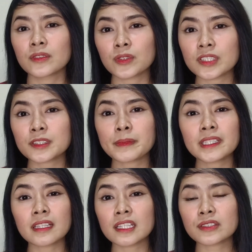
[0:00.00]
There has
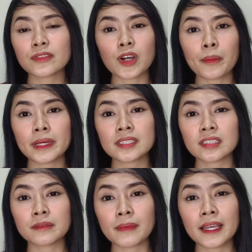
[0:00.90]
been a lot of comments
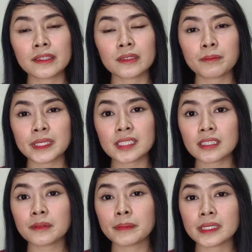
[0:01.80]
in my
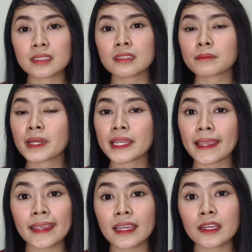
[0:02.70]
PC build that my
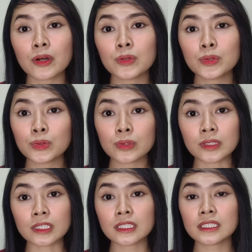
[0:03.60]
AIO
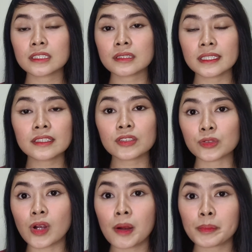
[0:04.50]
cooler is in the wrong